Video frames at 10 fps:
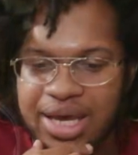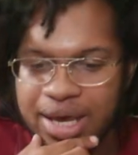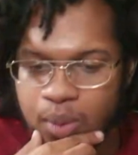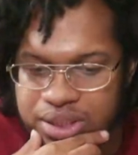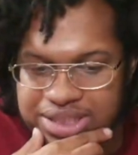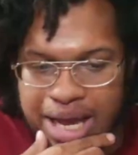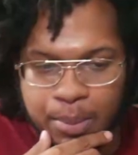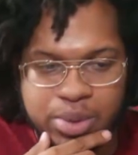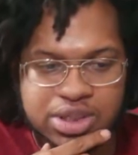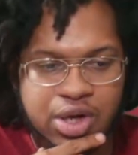It was the
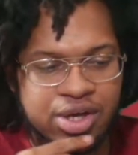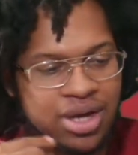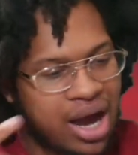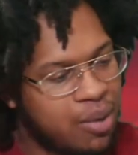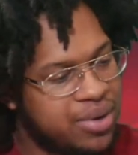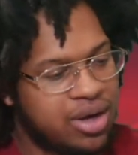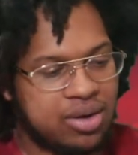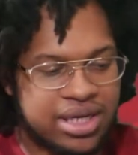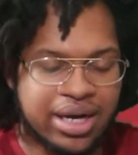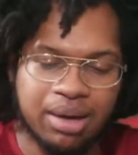episode. You know how we know
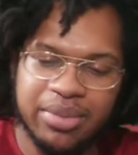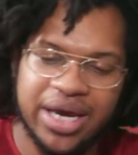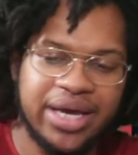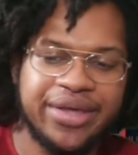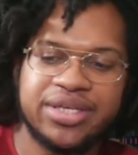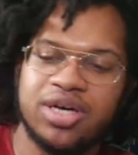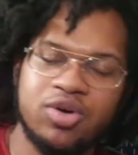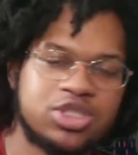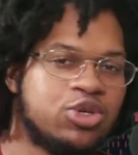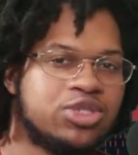Leon, man. He's gonna
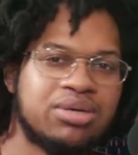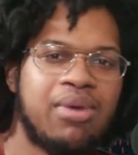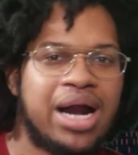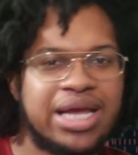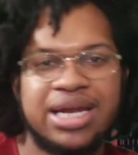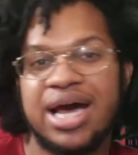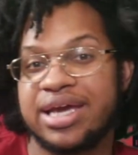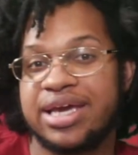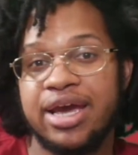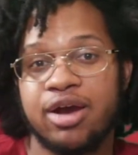shoot somebody and not
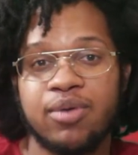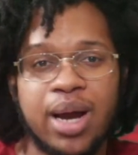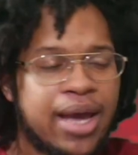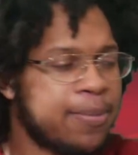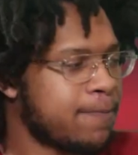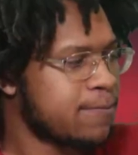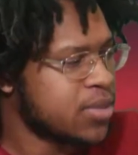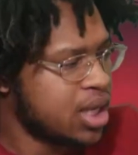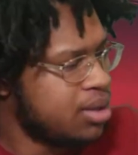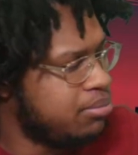care, right?
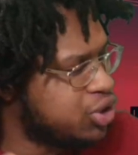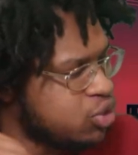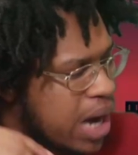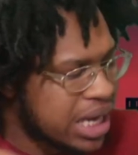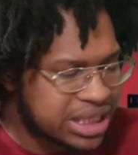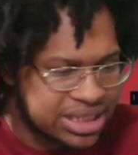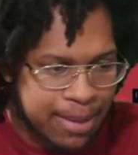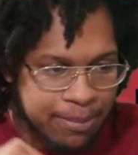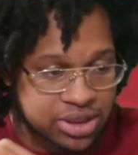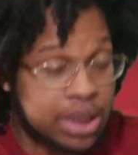But throughout this
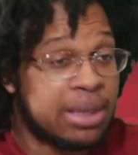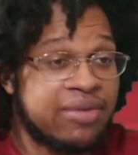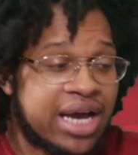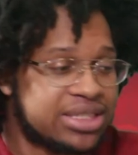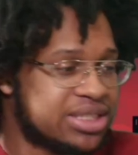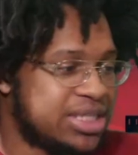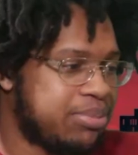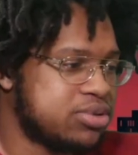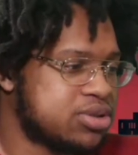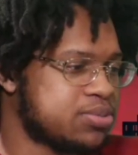episode, I'm gonna give you guys
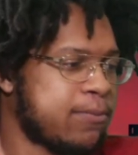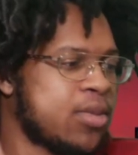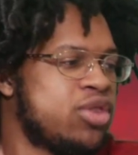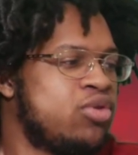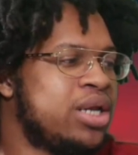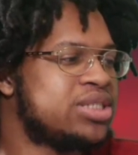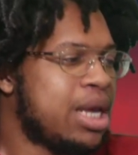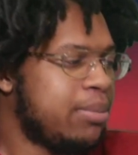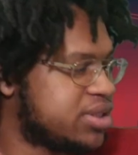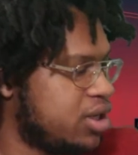examples. Throughout this
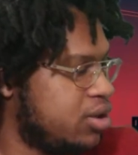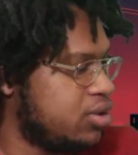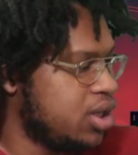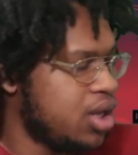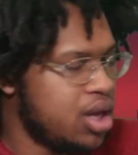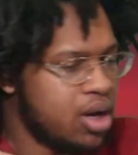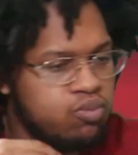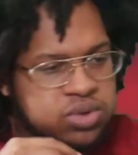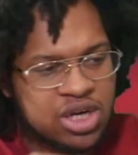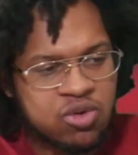episode,
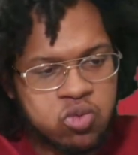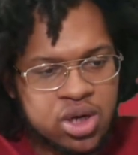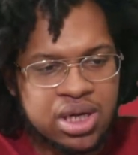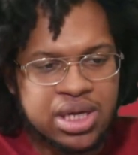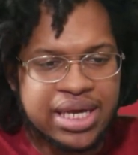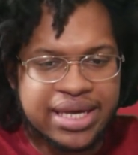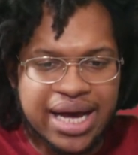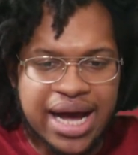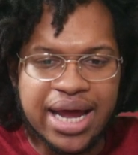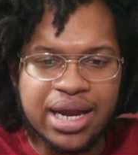we really
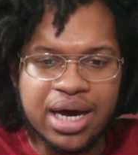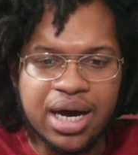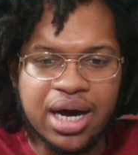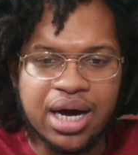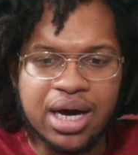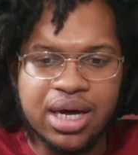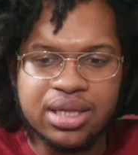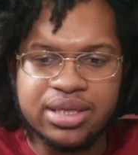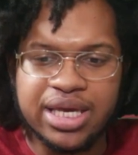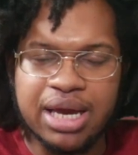got
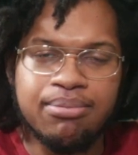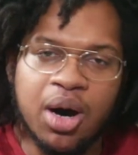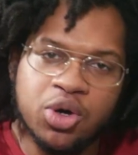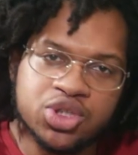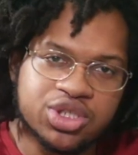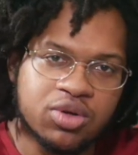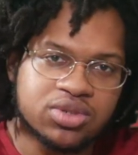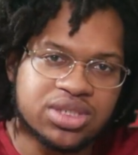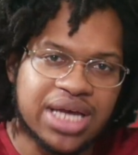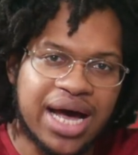the emotional
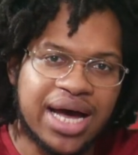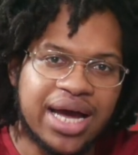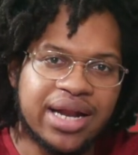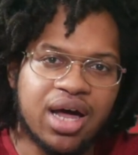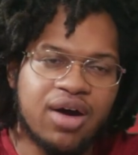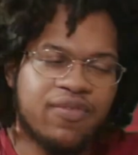side of